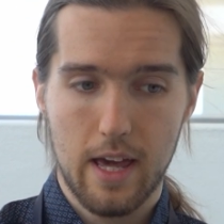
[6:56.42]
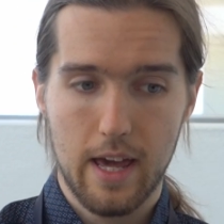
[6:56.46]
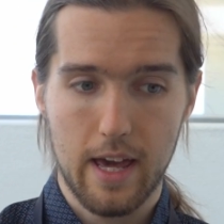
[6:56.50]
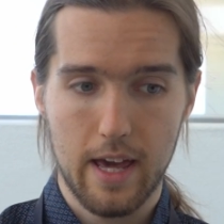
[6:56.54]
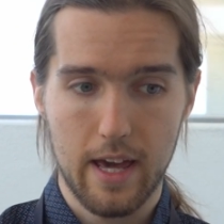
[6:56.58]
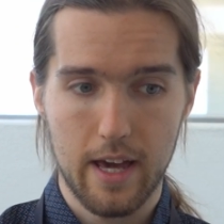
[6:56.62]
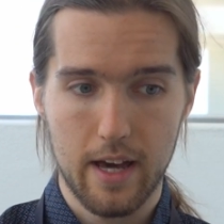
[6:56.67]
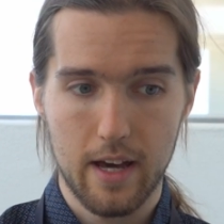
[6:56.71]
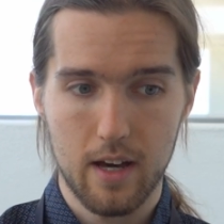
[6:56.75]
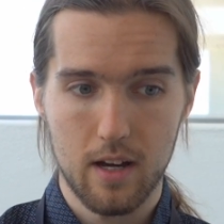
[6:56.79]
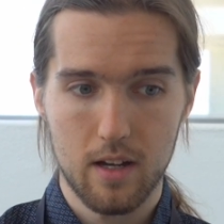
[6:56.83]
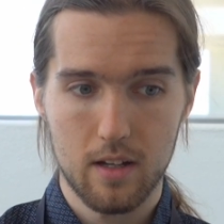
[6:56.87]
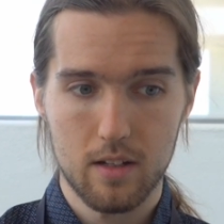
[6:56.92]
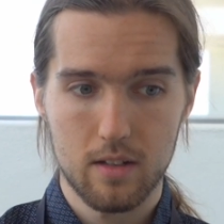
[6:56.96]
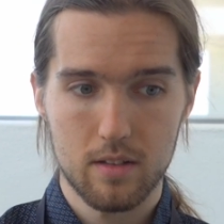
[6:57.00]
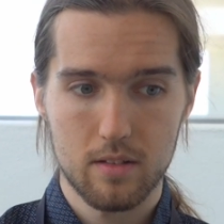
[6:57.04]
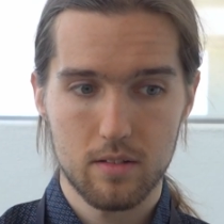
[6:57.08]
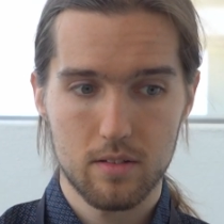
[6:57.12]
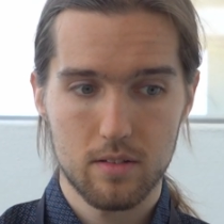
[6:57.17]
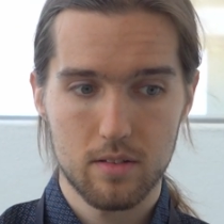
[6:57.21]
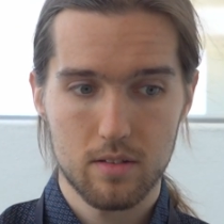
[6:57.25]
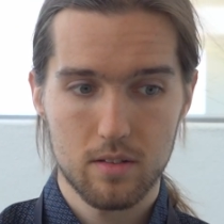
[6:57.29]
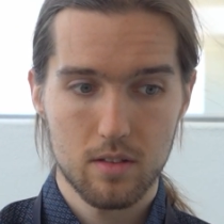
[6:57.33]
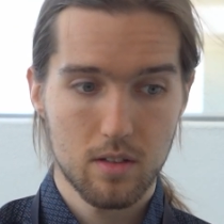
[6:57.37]
and
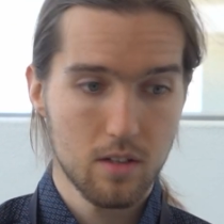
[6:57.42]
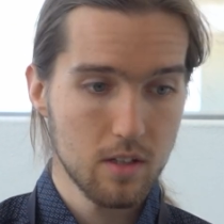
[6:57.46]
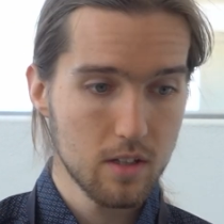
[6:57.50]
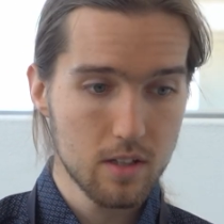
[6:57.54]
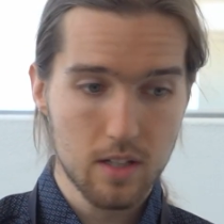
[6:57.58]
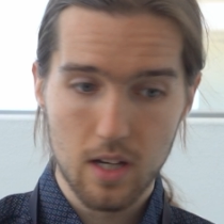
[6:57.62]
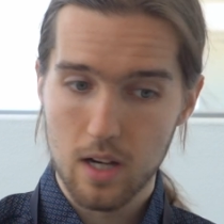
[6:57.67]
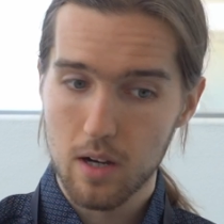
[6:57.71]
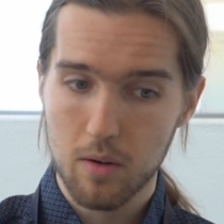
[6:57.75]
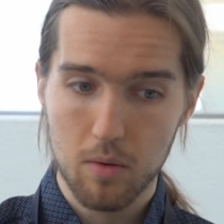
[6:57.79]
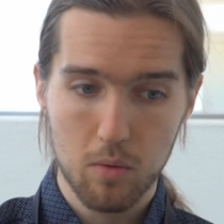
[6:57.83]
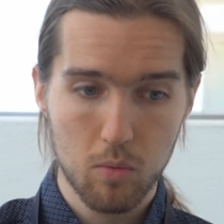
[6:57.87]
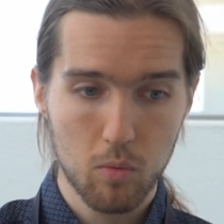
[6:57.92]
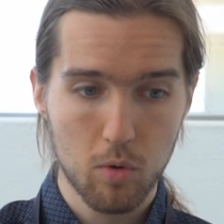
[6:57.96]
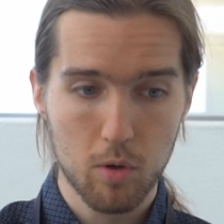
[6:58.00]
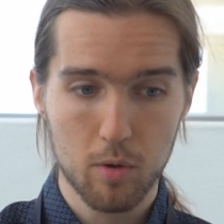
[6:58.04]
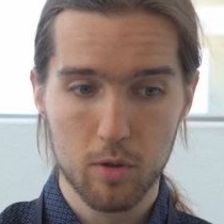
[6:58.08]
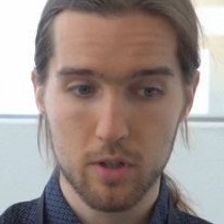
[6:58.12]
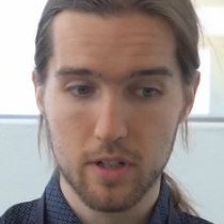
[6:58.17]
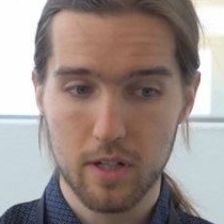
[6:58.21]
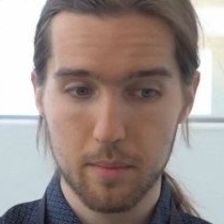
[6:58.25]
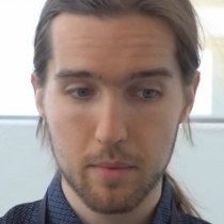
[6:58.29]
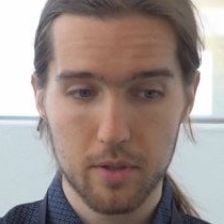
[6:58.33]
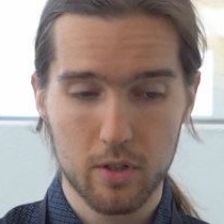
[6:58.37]
yeah,
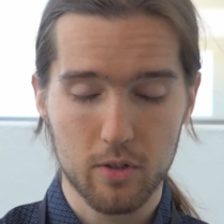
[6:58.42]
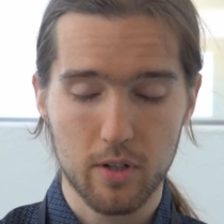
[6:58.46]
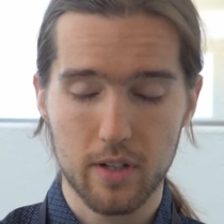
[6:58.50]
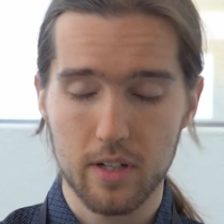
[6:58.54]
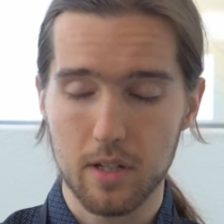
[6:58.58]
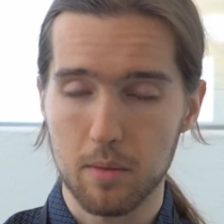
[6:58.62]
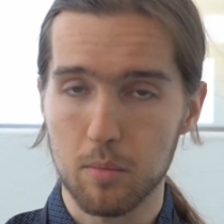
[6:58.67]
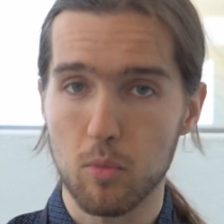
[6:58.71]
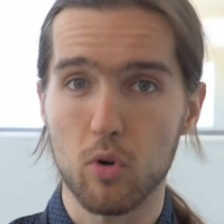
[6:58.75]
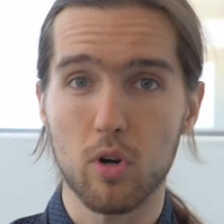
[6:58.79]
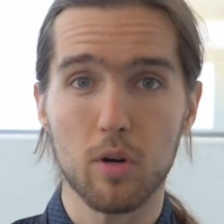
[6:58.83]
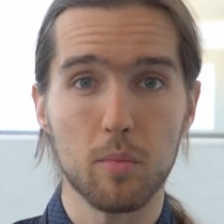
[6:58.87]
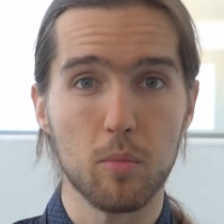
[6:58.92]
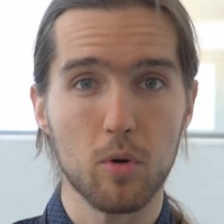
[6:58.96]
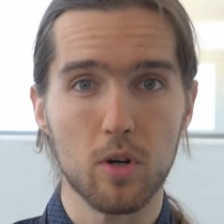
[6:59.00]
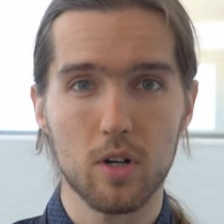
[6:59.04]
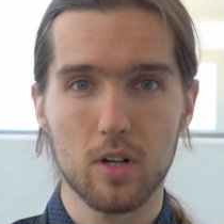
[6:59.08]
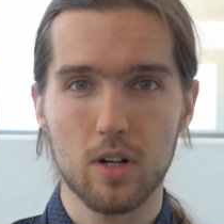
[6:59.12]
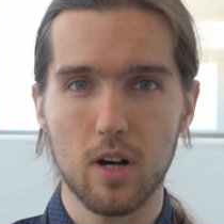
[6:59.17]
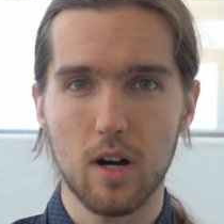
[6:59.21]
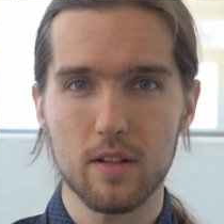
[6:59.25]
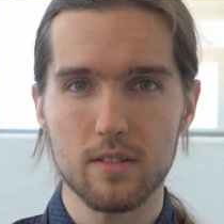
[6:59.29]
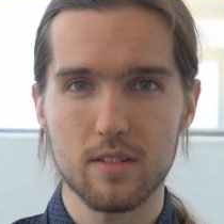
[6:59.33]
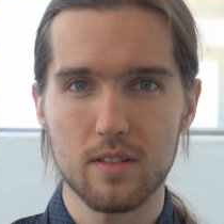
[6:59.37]
we're going to be creating more and more
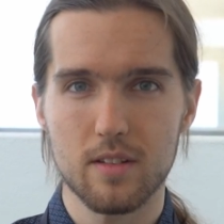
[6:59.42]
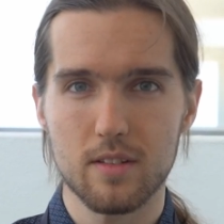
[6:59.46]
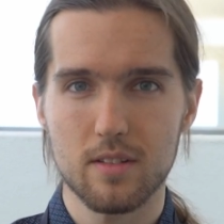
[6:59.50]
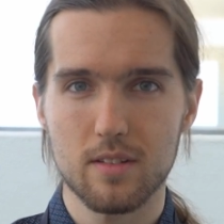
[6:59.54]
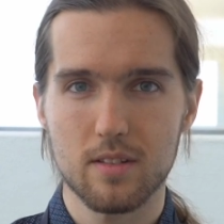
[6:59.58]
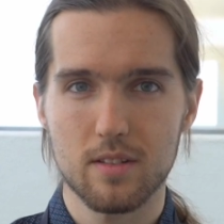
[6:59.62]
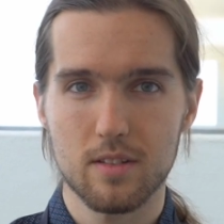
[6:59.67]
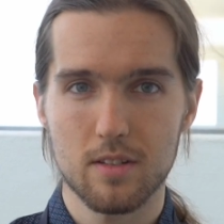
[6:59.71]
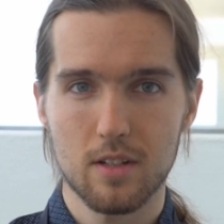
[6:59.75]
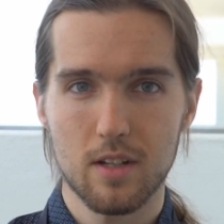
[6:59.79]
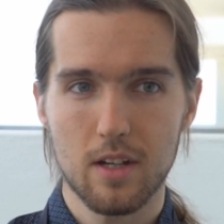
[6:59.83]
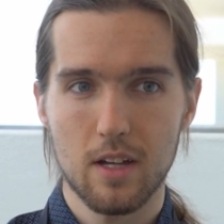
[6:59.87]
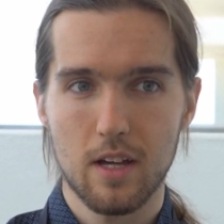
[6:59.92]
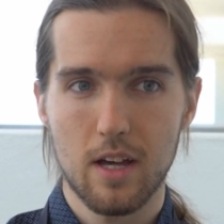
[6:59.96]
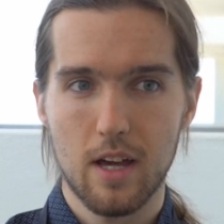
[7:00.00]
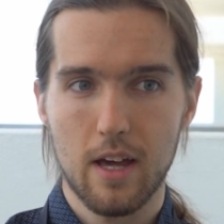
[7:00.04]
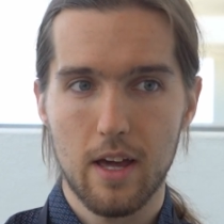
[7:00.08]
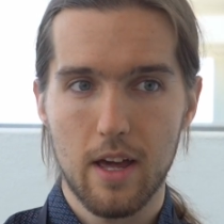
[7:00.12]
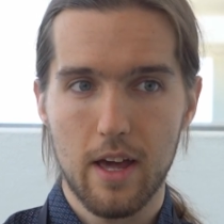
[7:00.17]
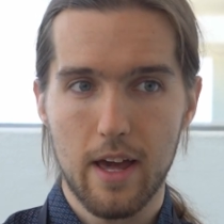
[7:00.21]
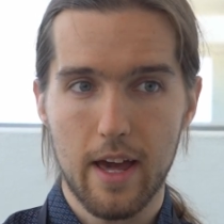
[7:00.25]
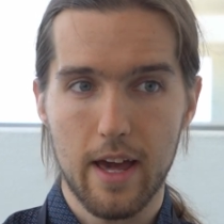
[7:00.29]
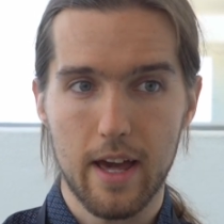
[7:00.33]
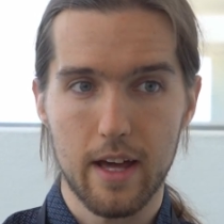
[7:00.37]
content,
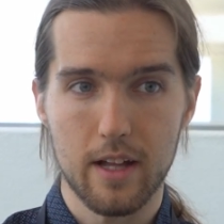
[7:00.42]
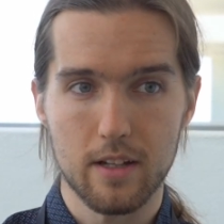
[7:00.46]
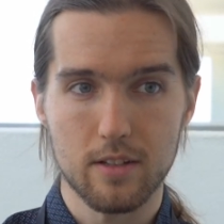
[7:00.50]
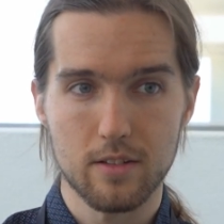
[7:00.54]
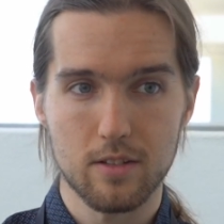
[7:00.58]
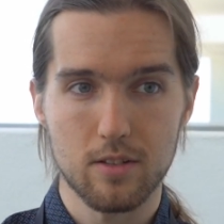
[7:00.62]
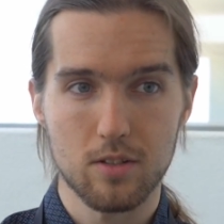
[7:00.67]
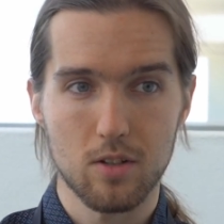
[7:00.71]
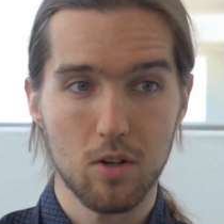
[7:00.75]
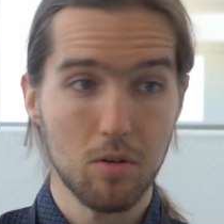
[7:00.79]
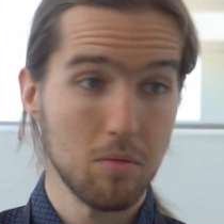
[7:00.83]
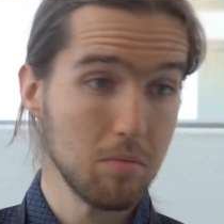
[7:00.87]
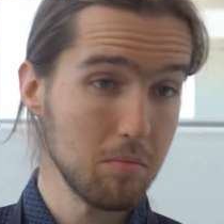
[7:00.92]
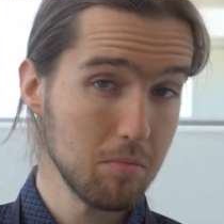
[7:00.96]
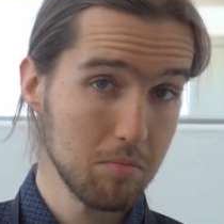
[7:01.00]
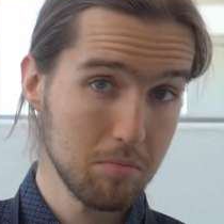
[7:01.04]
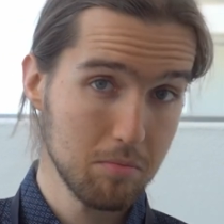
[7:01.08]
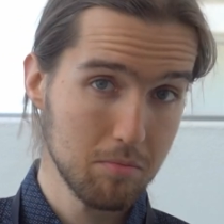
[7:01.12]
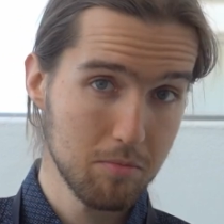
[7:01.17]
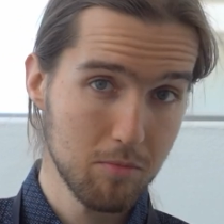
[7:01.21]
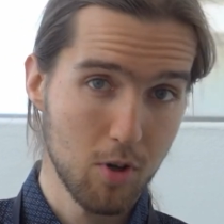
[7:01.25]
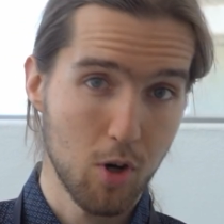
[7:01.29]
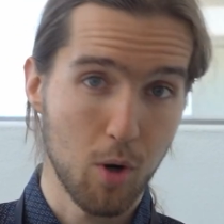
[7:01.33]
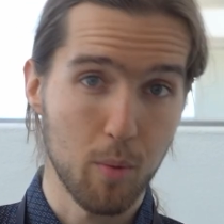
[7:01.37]
and so
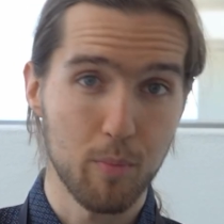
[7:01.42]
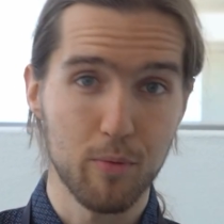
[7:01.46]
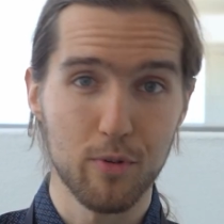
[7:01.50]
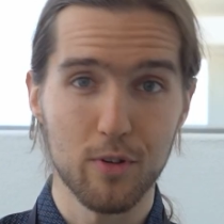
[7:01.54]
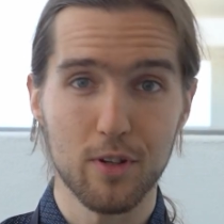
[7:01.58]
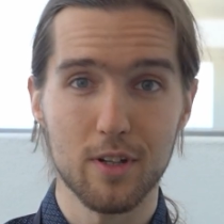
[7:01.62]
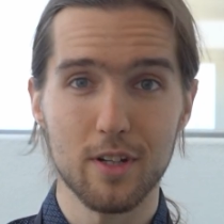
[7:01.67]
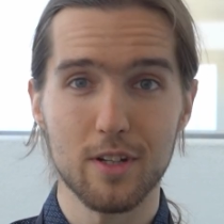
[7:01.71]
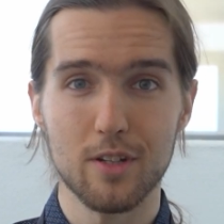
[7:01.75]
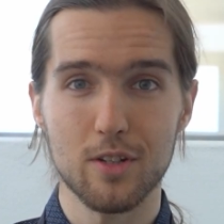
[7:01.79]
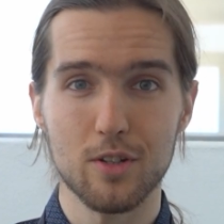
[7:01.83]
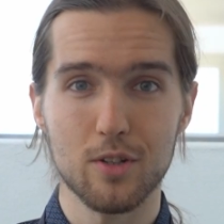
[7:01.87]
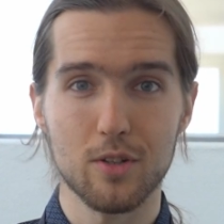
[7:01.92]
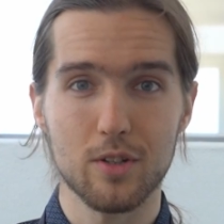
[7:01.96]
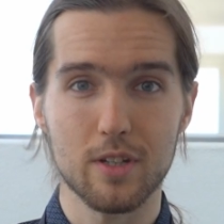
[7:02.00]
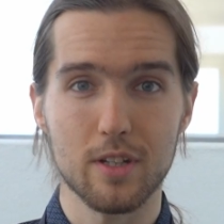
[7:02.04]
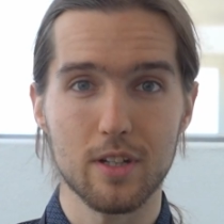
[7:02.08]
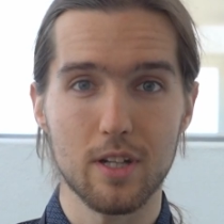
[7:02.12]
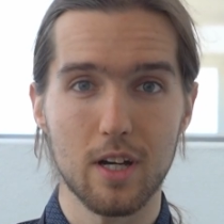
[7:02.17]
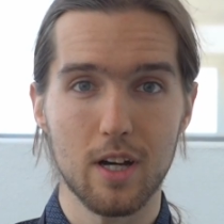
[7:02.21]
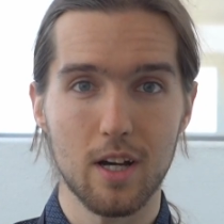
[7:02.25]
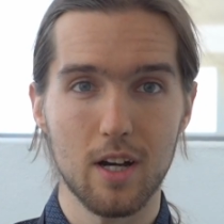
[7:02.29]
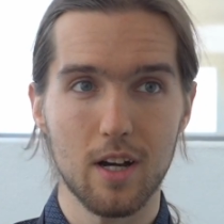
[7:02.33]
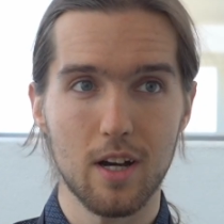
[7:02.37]
hopefully you
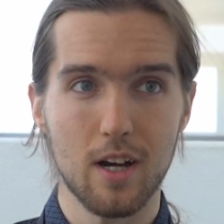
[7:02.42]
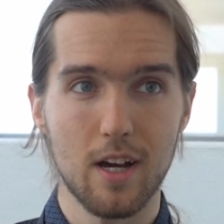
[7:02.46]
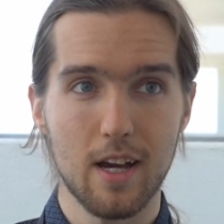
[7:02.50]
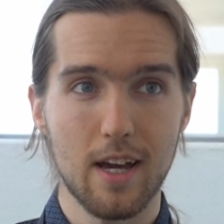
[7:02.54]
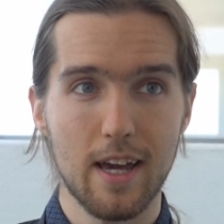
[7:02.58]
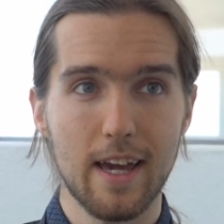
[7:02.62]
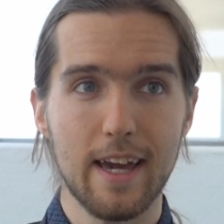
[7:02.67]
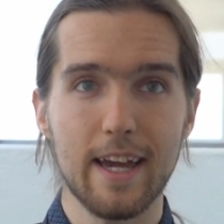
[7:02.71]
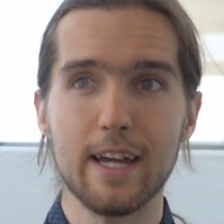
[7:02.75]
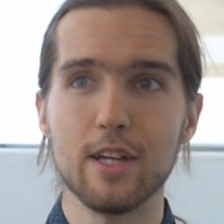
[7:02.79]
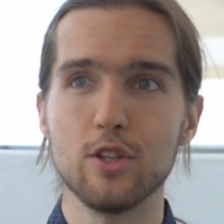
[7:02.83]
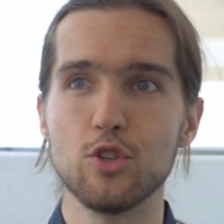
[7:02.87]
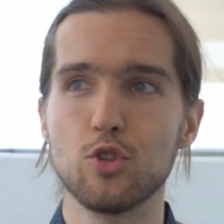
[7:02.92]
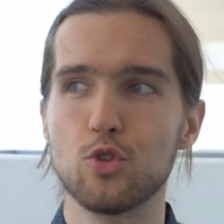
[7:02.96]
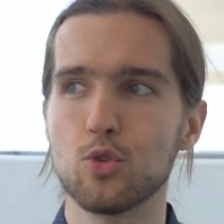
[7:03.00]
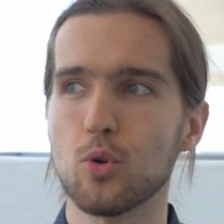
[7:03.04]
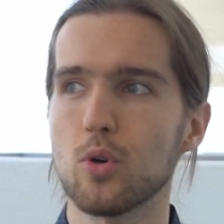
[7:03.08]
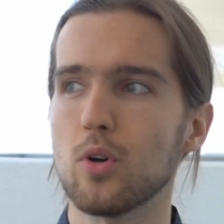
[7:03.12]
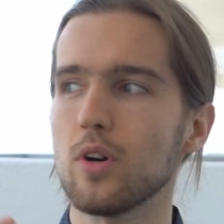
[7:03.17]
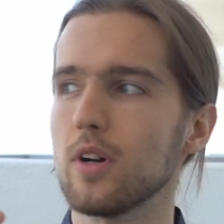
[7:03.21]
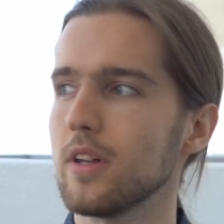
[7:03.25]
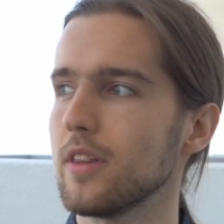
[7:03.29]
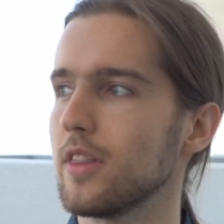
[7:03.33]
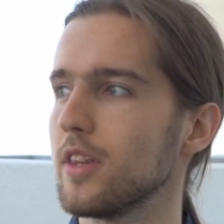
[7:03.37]
can
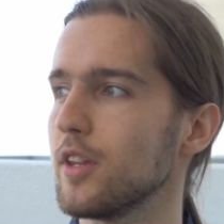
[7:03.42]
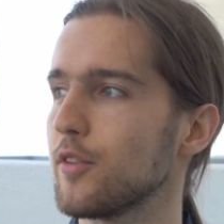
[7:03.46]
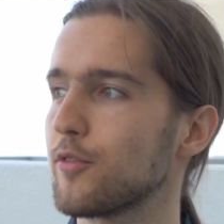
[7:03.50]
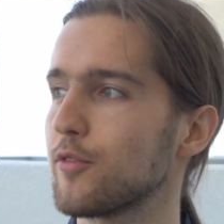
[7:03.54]
enjoy the